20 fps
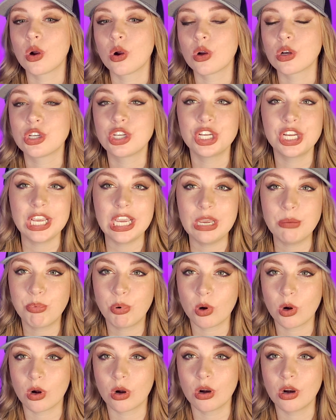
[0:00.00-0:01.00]
or
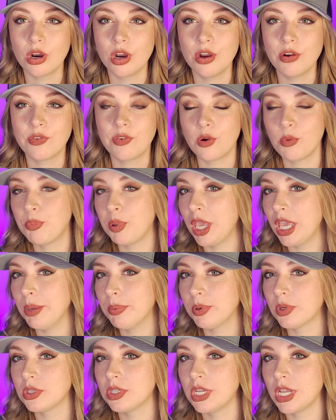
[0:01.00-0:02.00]
cheaper for
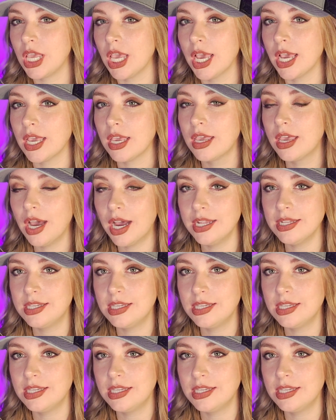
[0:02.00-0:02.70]
people to get gun